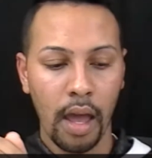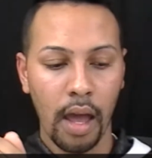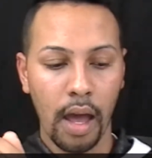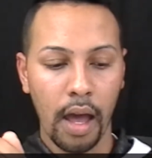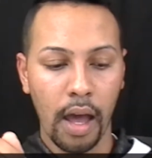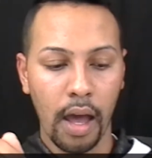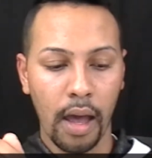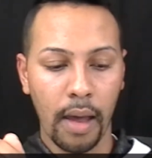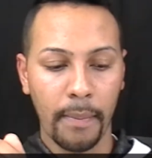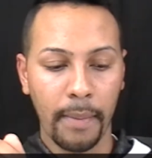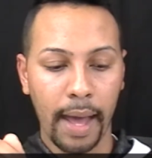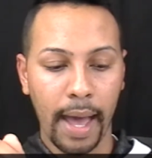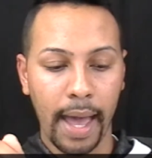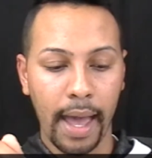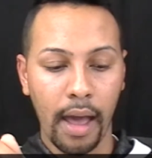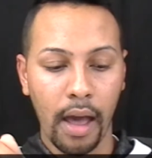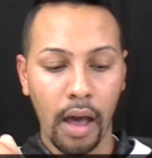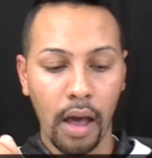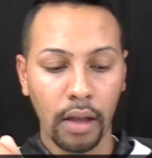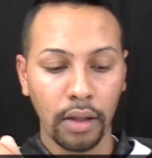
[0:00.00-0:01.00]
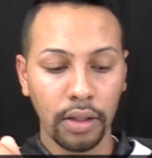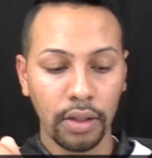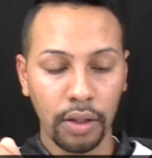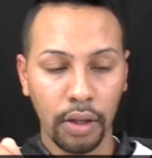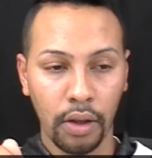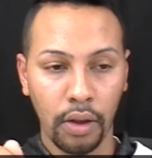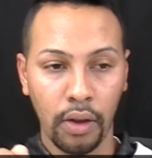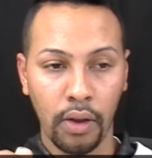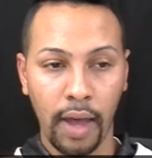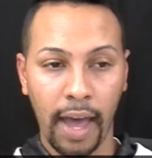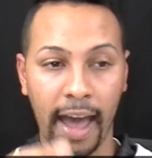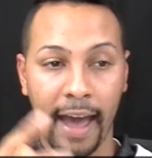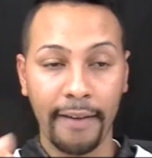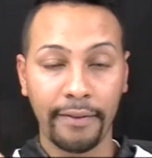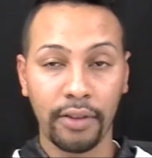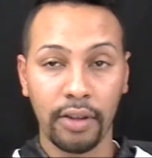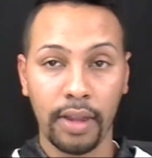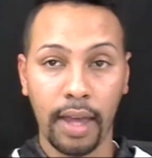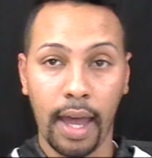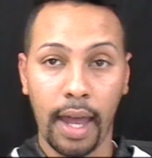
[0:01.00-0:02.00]
I also,
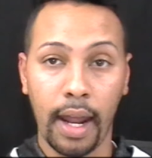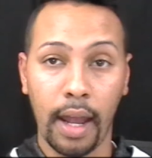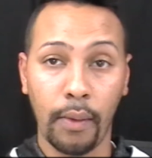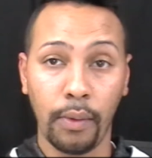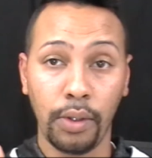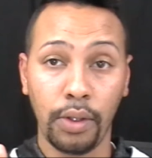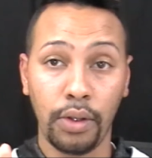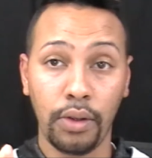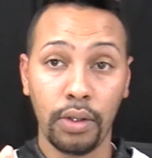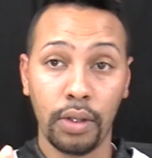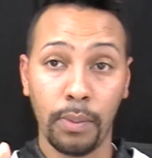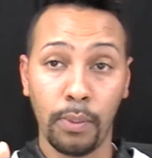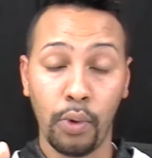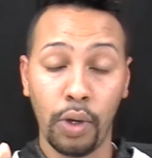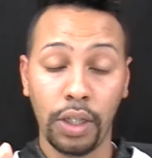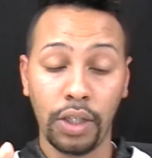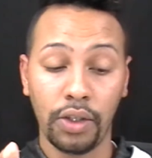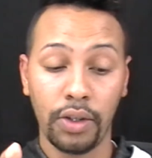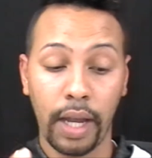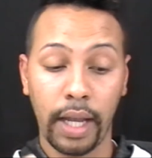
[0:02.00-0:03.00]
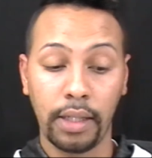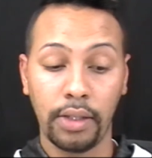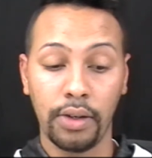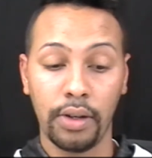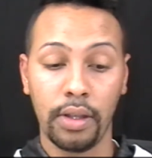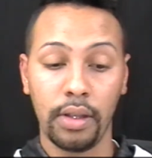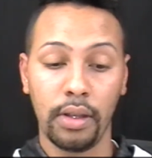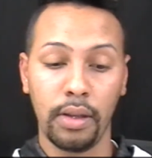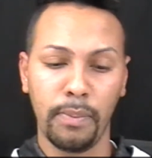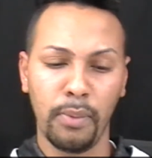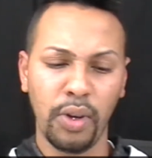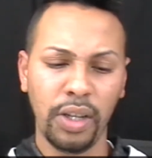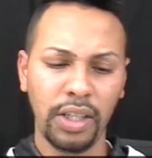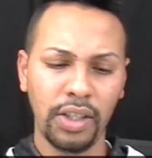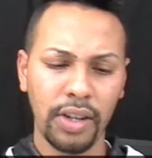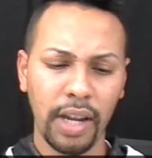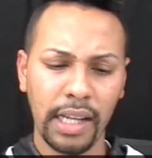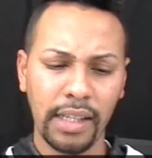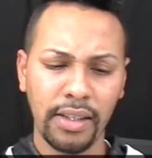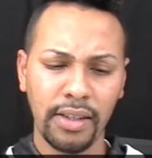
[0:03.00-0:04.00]
after that, I would use a moisturizer. And the
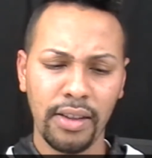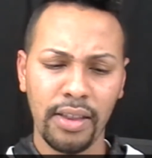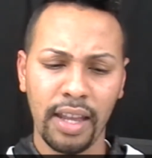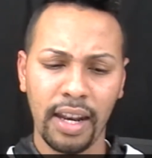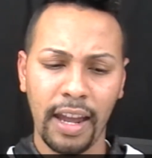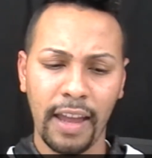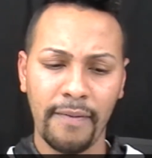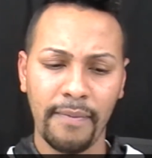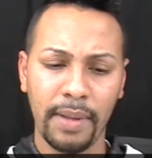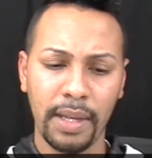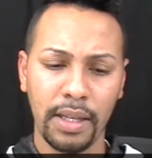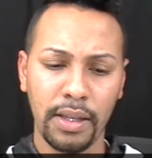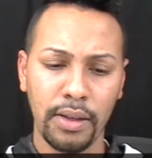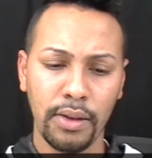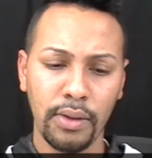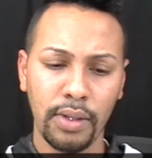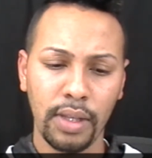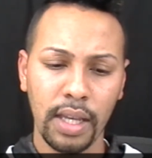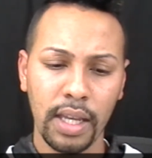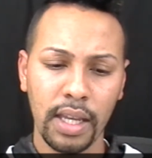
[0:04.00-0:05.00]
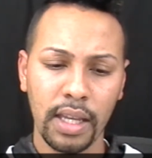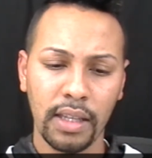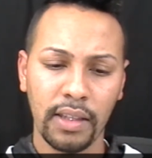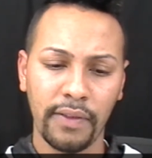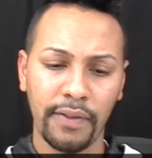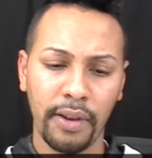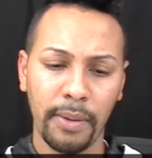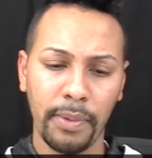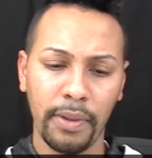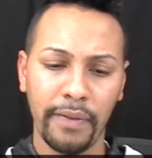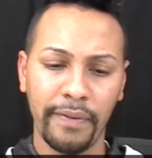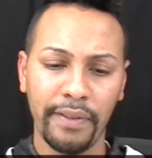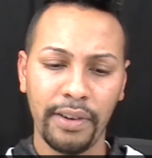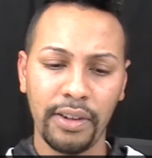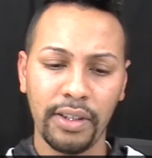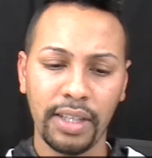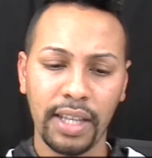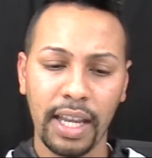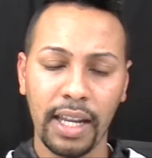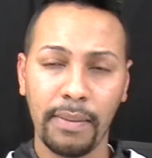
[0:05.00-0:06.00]
moisturizer that I've been using is from the
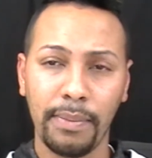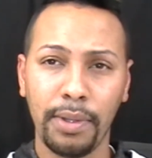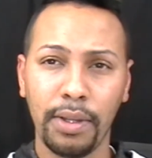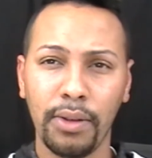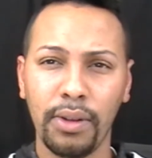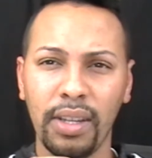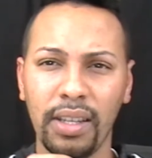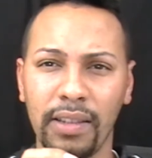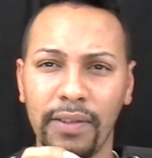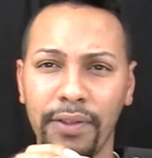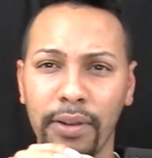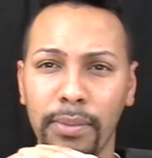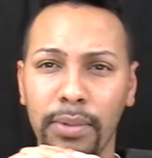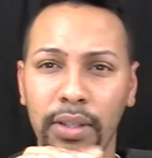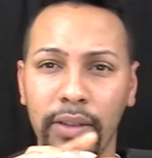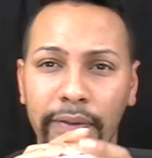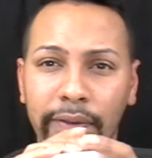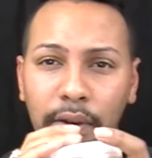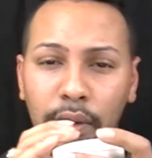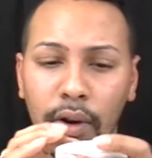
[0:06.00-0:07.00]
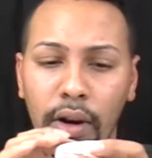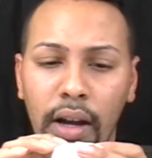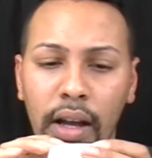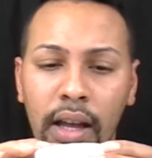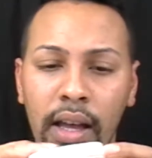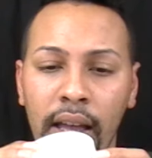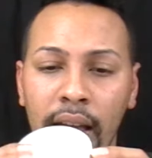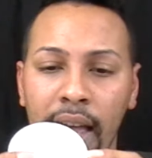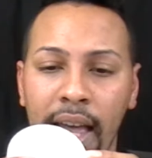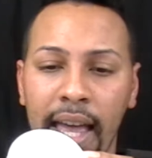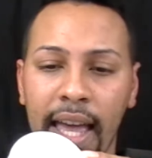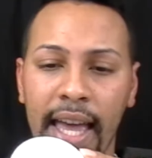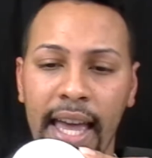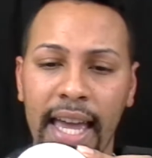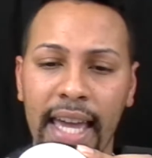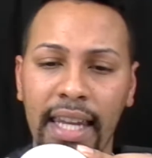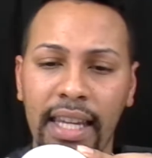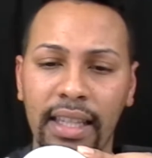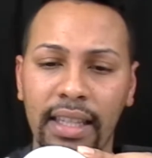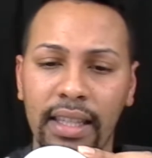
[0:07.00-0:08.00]
First Aid Beauty. It's from Sephora.
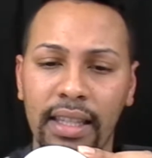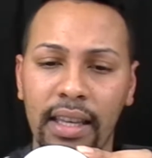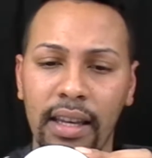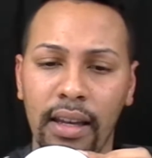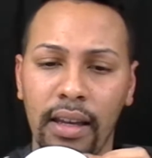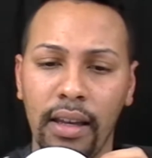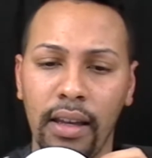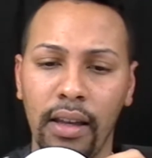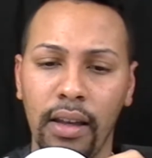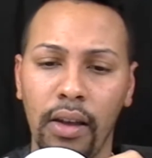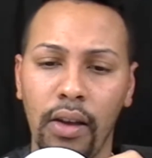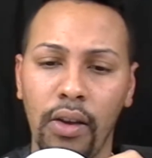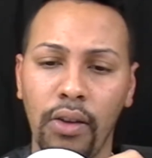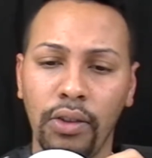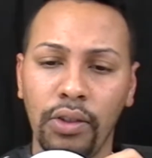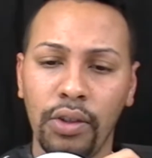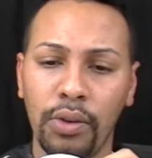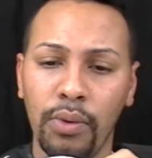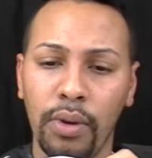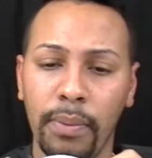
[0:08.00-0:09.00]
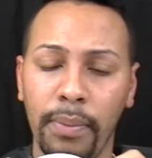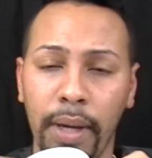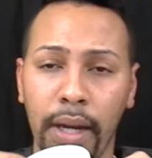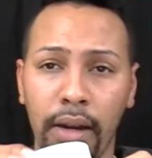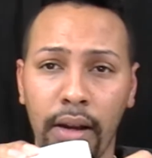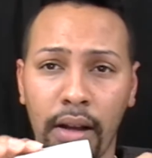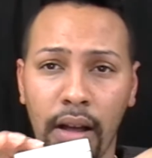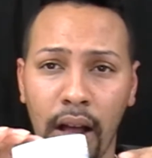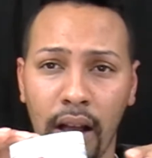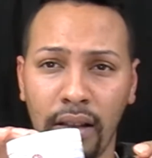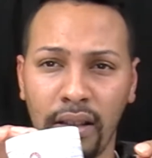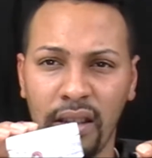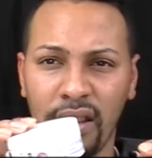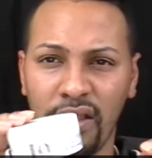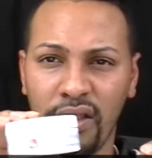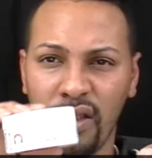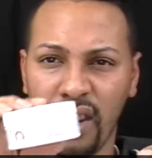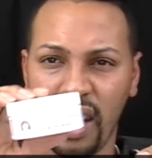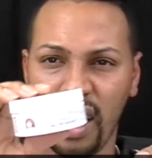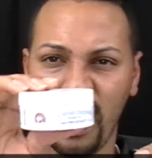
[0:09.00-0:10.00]
And it's the Ultra Repair
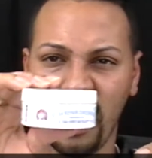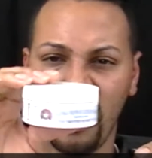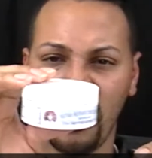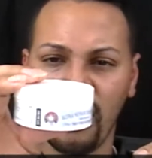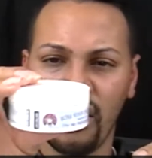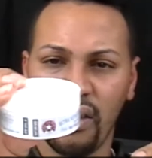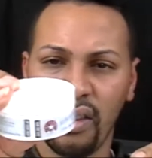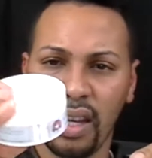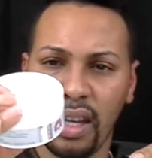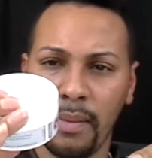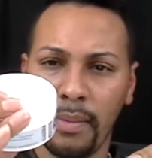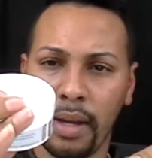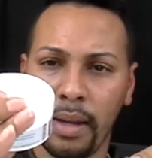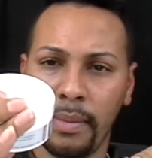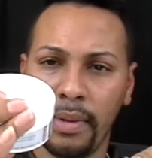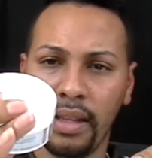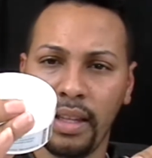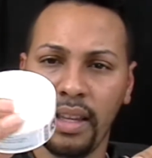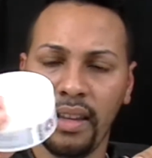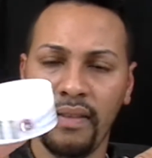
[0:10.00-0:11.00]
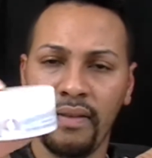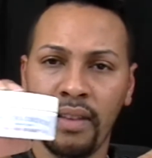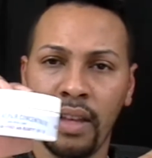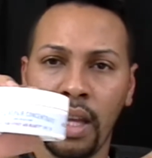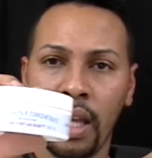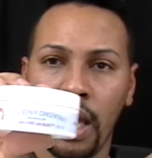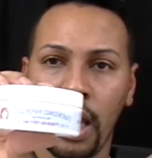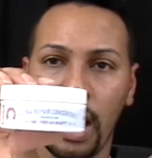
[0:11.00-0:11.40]
Concentrated Cream, I believe.